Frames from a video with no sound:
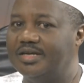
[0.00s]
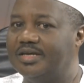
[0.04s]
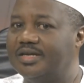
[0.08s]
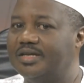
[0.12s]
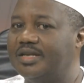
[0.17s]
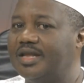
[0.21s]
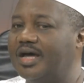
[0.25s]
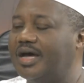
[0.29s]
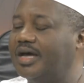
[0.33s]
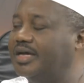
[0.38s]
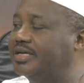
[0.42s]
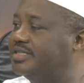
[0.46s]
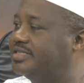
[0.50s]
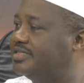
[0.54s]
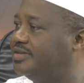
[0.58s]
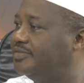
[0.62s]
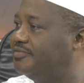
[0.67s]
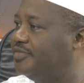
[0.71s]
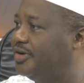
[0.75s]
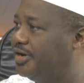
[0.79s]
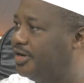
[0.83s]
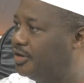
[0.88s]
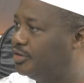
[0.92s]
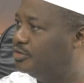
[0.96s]
that it's a
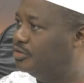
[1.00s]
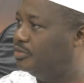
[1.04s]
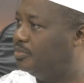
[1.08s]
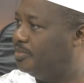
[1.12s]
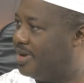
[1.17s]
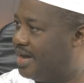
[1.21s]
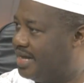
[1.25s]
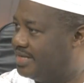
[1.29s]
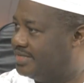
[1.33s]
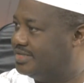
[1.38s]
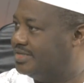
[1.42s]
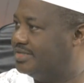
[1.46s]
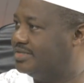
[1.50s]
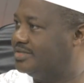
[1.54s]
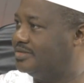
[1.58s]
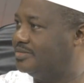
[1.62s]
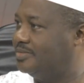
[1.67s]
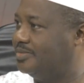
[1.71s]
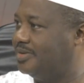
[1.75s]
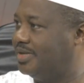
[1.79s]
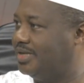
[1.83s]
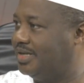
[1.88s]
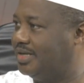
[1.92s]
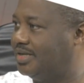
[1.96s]
very good party to be
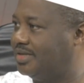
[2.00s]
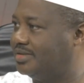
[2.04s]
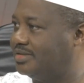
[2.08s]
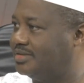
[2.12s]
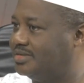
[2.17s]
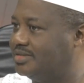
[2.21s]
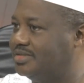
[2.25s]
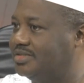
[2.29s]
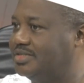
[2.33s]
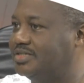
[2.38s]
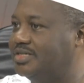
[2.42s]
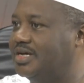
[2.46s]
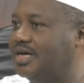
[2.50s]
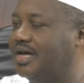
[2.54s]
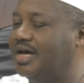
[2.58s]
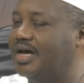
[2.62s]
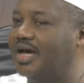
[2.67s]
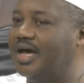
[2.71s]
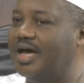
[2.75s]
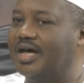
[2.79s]
in.